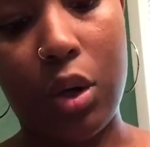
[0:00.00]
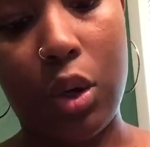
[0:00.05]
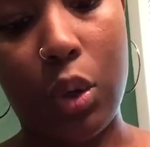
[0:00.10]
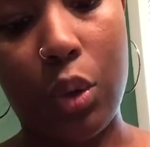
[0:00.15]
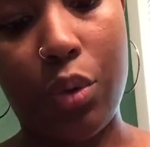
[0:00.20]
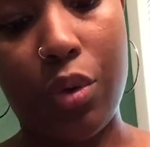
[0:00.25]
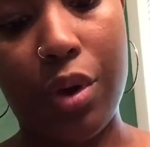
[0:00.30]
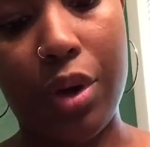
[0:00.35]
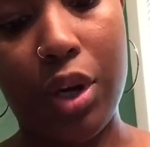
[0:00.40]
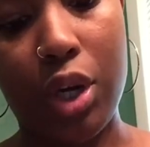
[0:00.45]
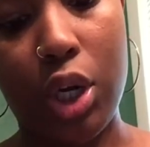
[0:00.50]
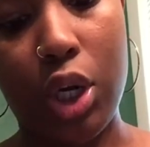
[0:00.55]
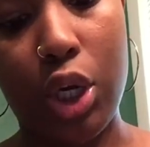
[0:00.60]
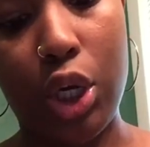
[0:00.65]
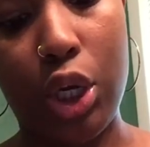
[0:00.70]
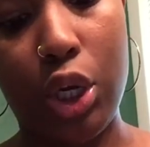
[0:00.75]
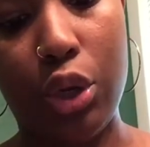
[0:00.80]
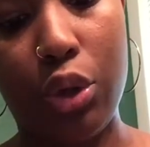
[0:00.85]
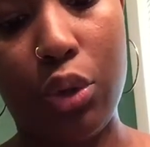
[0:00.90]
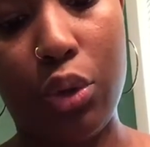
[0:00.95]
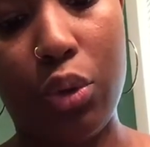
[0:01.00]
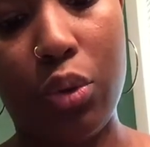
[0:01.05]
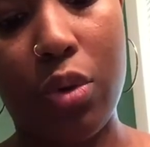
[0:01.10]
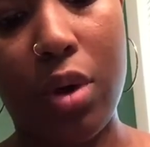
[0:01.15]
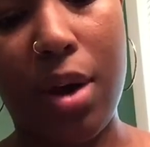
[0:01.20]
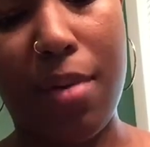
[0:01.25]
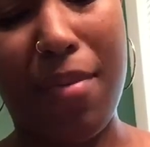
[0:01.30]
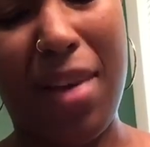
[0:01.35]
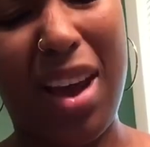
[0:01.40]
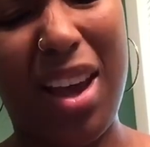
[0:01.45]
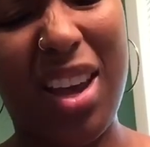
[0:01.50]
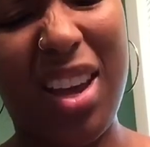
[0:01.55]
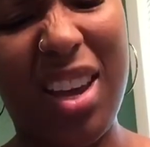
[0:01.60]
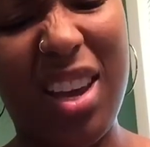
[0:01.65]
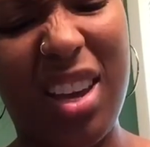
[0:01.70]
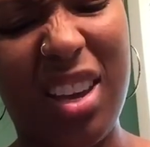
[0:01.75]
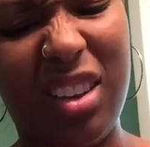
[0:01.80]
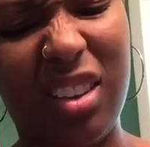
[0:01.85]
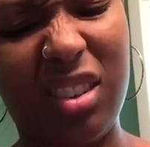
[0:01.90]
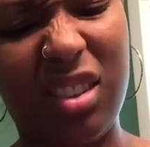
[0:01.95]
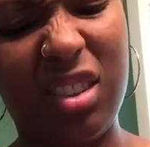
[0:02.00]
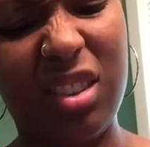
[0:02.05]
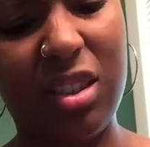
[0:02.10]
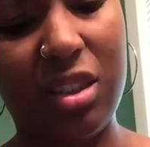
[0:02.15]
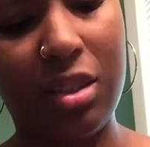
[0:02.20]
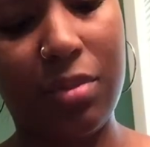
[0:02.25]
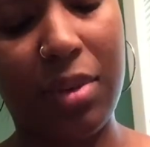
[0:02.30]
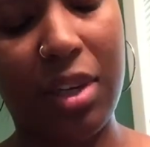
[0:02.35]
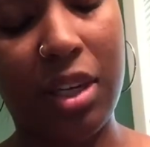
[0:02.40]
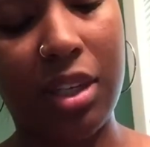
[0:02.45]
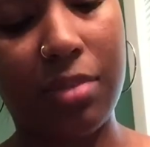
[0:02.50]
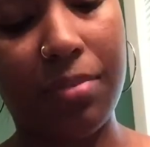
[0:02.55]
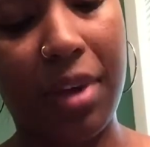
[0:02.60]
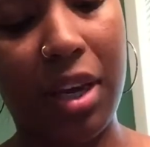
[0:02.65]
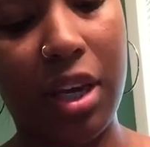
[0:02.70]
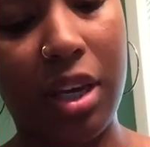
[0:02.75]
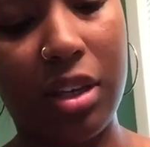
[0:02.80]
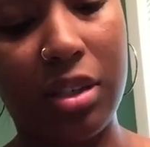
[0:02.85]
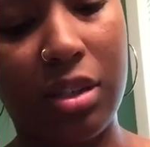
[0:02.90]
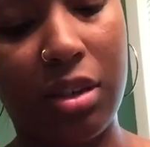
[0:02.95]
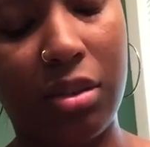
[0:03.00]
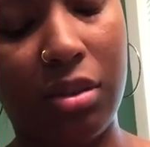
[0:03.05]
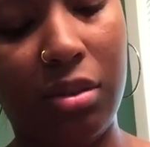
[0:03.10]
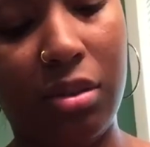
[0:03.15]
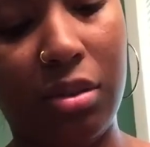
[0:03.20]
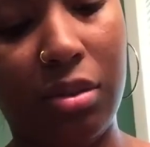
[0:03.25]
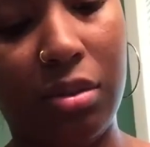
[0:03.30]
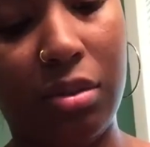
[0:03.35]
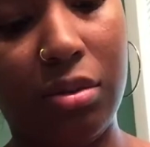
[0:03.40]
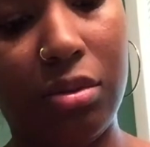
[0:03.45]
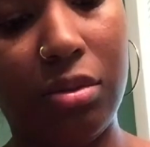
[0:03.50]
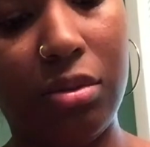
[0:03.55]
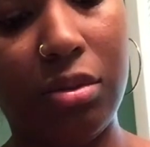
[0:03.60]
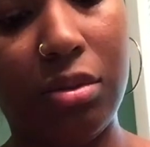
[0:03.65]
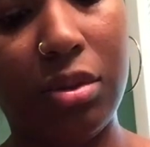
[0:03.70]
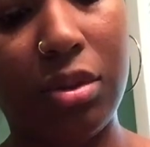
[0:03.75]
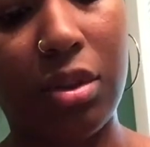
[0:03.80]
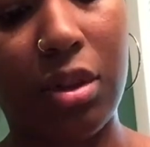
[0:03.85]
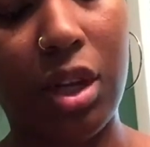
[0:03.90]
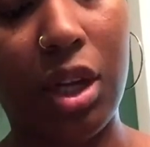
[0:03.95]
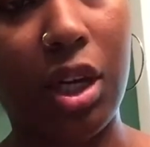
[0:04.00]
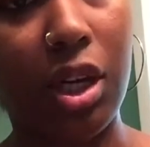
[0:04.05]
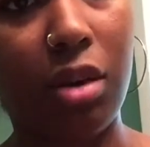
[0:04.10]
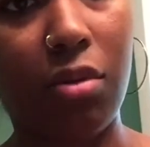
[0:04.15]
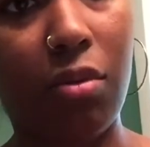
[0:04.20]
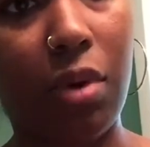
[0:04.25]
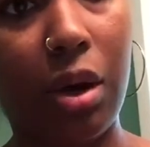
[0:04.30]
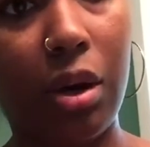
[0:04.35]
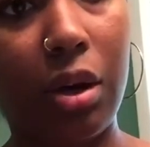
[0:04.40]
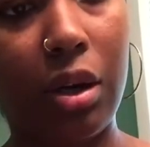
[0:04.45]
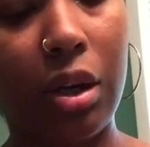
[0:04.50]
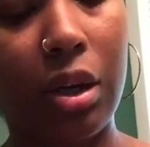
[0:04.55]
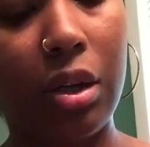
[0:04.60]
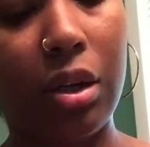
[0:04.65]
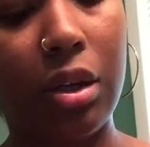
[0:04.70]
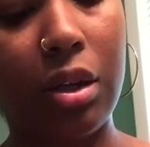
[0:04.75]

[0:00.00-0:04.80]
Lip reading: onto my hands because my hands are little, so that didn't work.